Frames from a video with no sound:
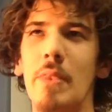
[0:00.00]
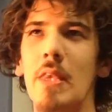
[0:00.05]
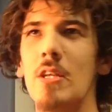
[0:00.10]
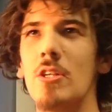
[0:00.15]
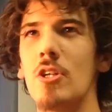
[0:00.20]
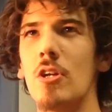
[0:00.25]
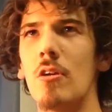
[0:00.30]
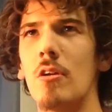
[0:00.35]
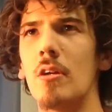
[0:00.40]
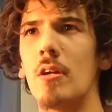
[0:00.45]

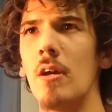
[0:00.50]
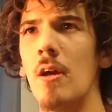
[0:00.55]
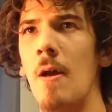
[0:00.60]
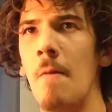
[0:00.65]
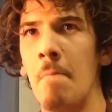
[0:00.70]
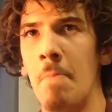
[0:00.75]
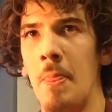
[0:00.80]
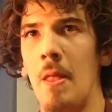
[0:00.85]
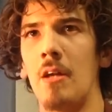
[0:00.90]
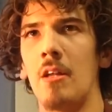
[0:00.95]
Zurg,
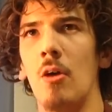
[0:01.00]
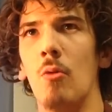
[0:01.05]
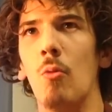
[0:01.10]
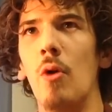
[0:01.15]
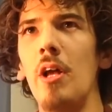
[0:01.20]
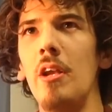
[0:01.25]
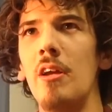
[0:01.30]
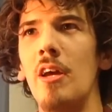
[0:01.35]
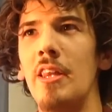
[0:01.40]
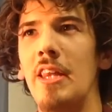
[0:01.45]
I thought,
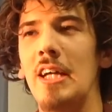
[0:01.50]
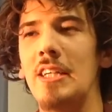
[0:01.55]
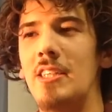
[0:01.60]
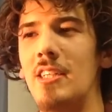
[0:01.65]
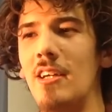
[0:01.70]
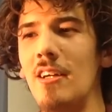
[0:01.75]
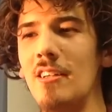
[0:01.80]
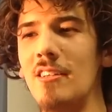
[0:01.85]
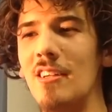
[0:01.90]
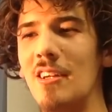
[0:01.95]
what?
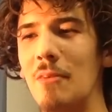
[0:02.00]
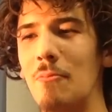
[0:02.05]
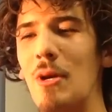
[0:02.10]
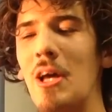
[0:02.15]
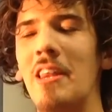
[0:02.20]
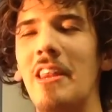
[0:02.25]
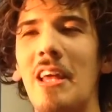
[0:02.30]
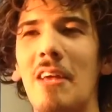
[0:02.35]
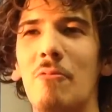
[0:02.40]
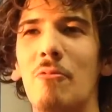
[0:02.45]
That's it?
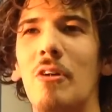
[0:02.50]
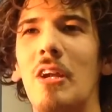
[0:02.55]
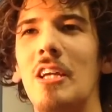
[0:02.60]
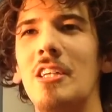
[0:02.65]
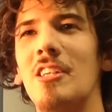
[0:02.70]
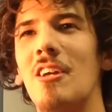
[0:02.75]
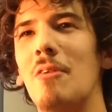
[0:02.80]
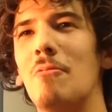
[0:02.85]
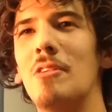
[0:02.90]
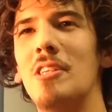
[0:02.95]
But then when I
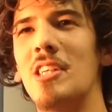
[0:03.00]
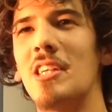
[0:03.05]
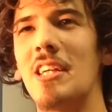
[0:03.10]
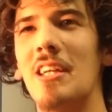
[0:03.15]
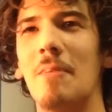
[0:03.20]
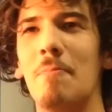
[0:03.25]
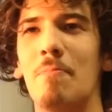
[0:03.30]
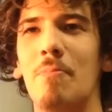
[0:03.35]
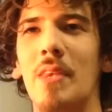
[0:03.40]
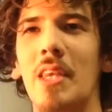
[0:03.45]
saw it was a
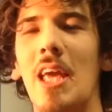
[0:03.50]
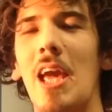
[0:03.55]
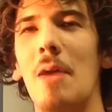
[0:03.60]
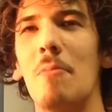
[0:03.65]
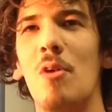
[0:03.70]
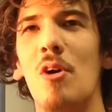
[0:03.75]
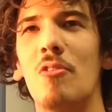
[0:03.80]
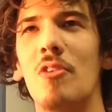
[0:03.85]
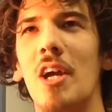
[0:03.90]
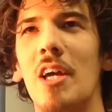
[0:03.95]

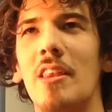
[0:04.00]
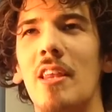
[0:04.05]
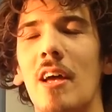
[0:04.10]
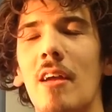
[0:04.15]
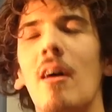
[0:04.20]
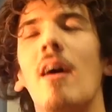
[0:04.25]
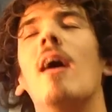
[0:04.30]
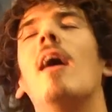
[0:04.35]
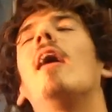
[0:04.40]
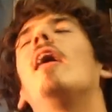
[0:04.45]
game over, I
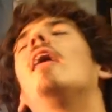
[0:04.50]
thought,